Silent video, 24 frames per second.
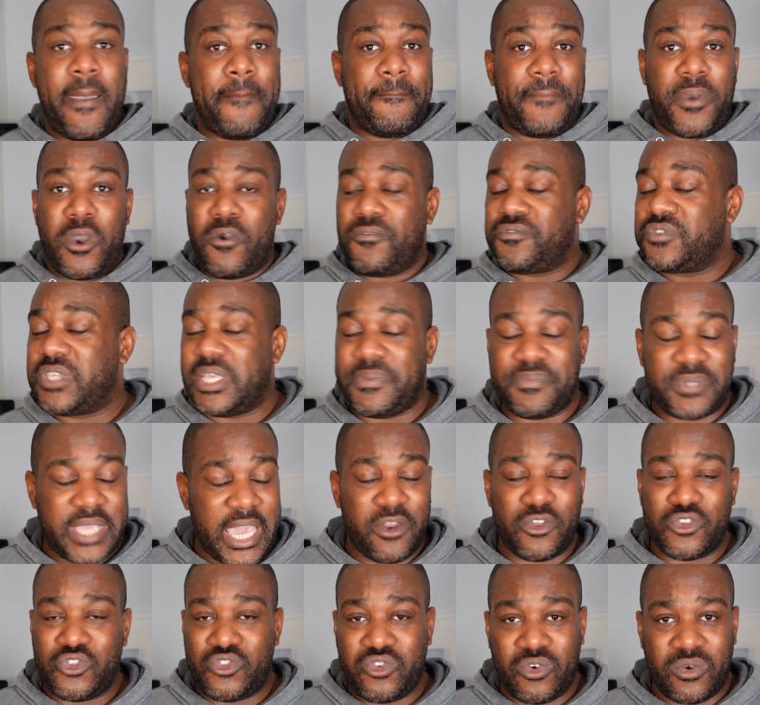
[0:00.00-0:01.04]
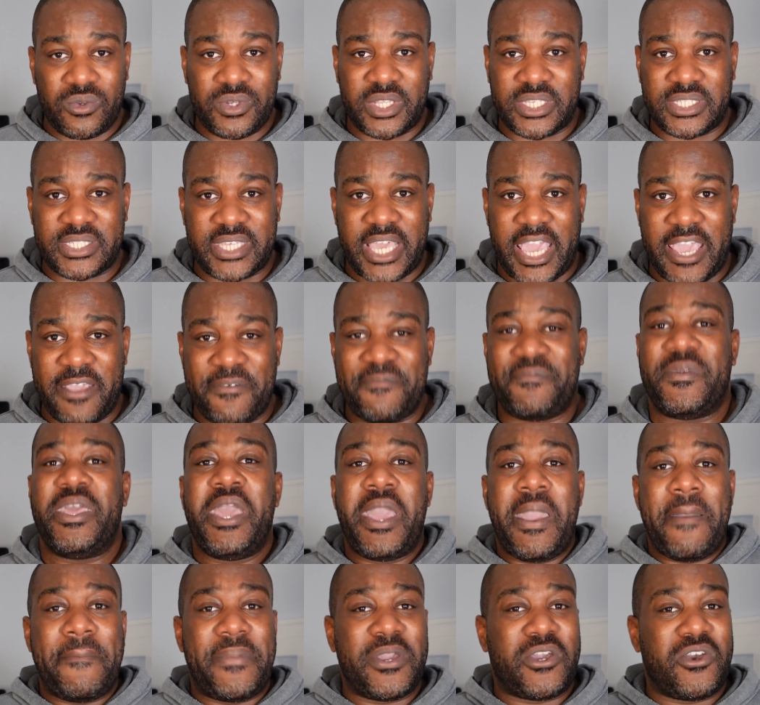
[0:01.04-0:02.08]
Both teams cannot draw this game,
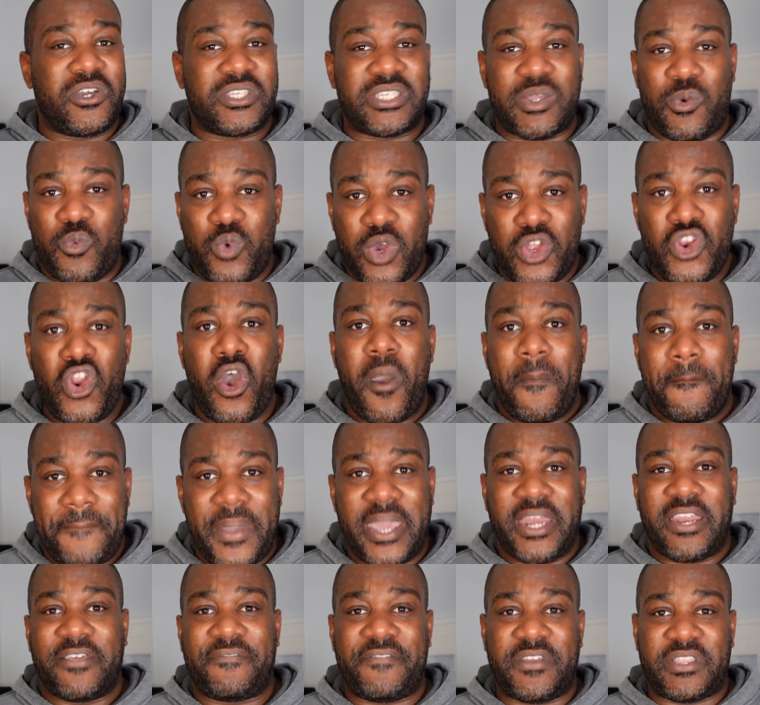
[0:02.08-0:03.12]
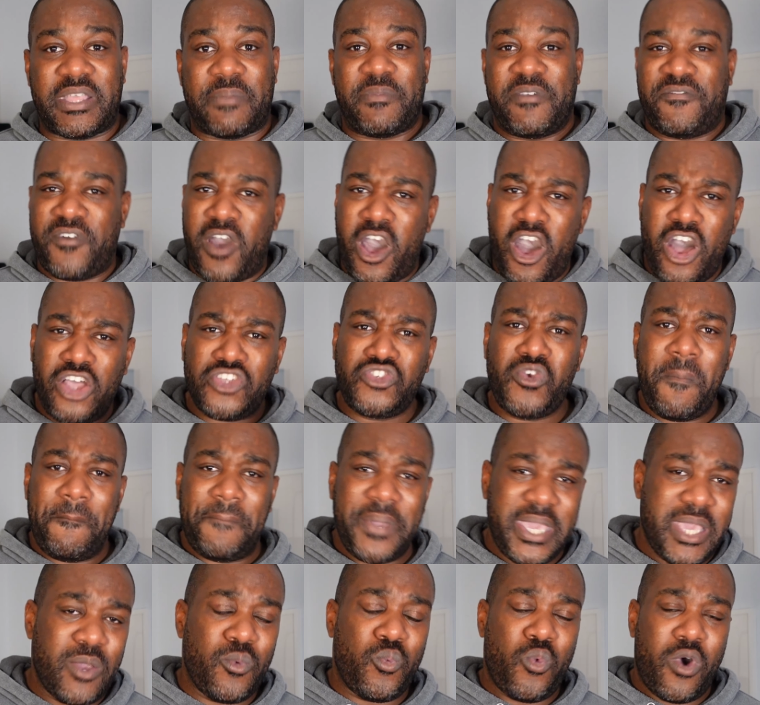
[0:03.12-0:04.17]
because it will not benefit them. If Arsenal
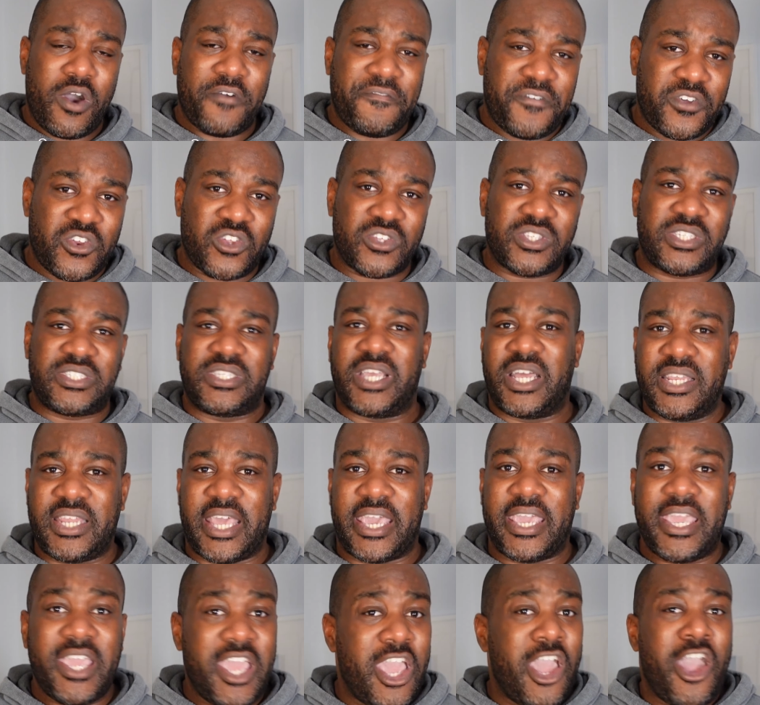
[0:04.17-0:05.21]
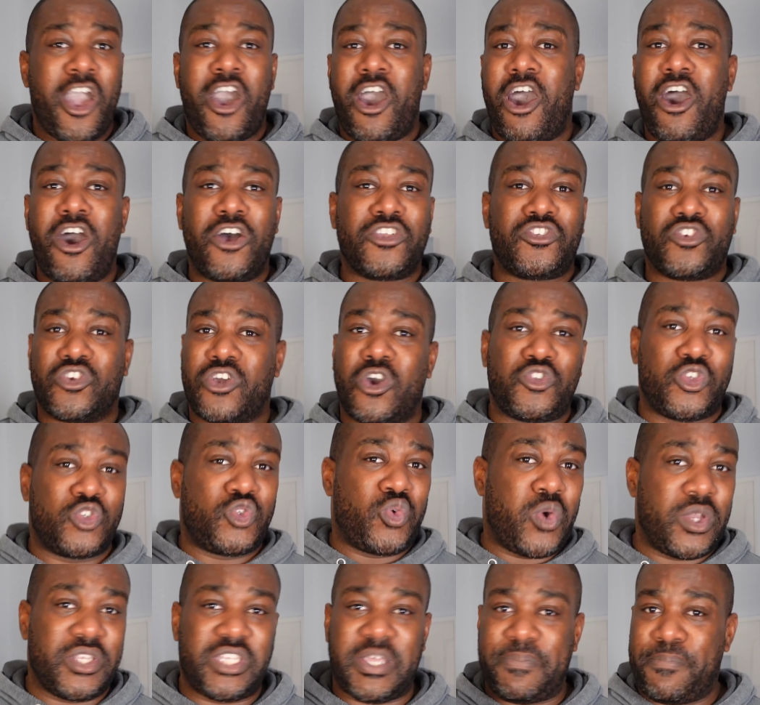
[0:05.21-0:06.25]
beat Watford on Sunday, Arsenal go to
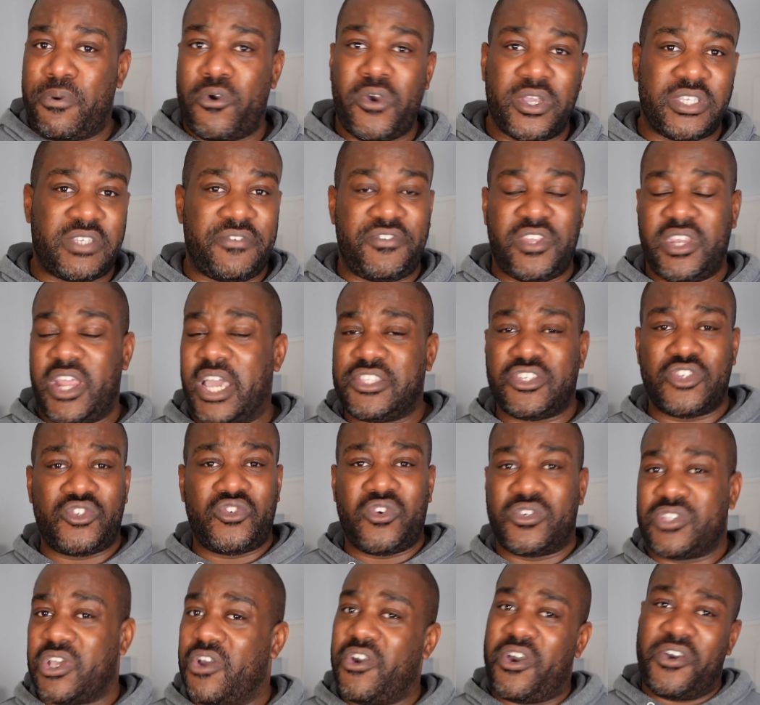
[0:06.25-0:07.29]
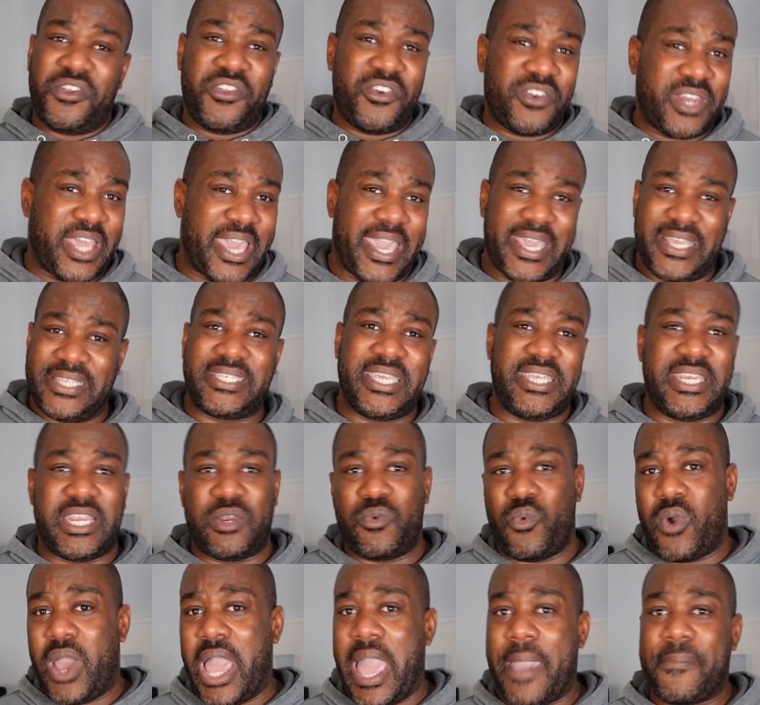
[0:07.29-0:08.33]
twenty points. If United draw, they're only on eighteen.
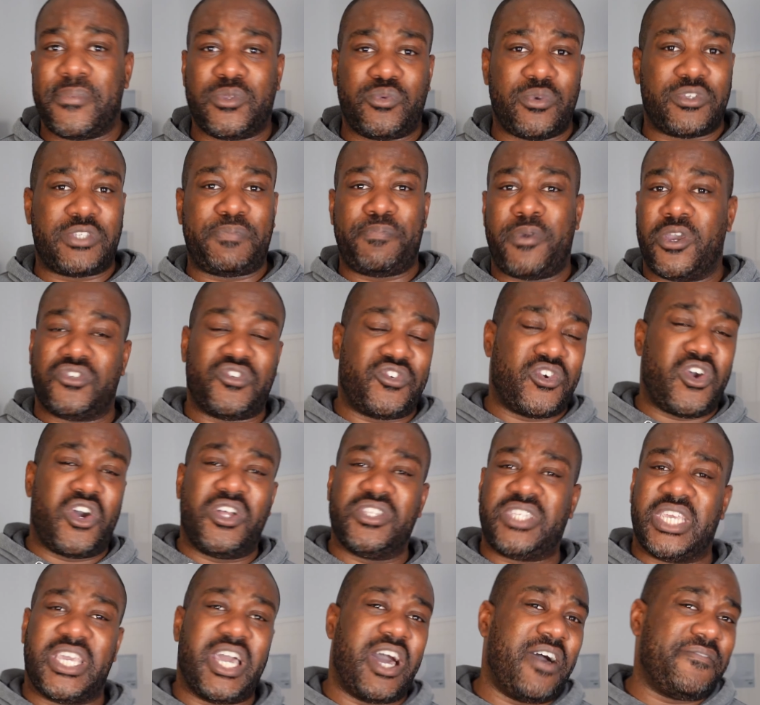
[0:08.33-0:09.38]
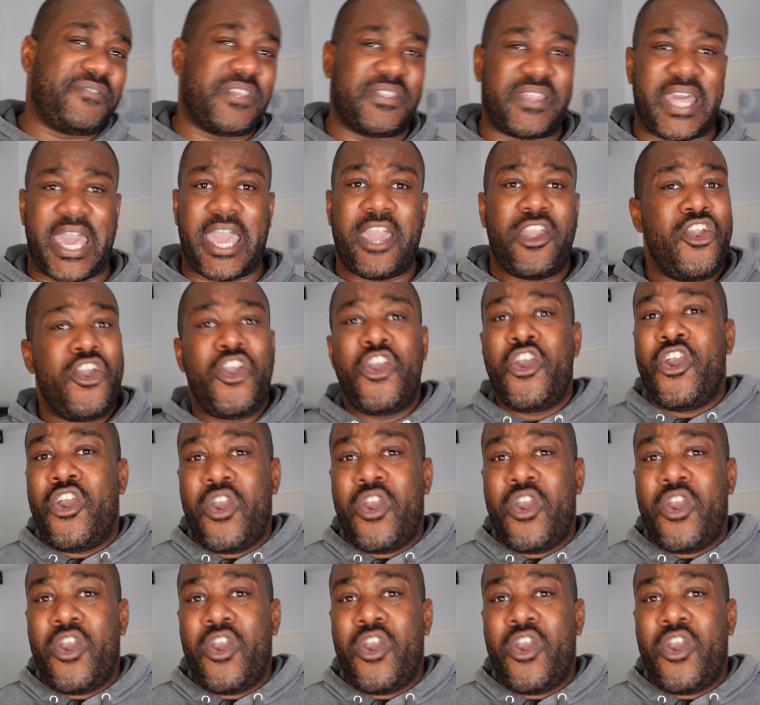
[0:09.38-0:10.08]
And what happens with Spurs with Conte after that?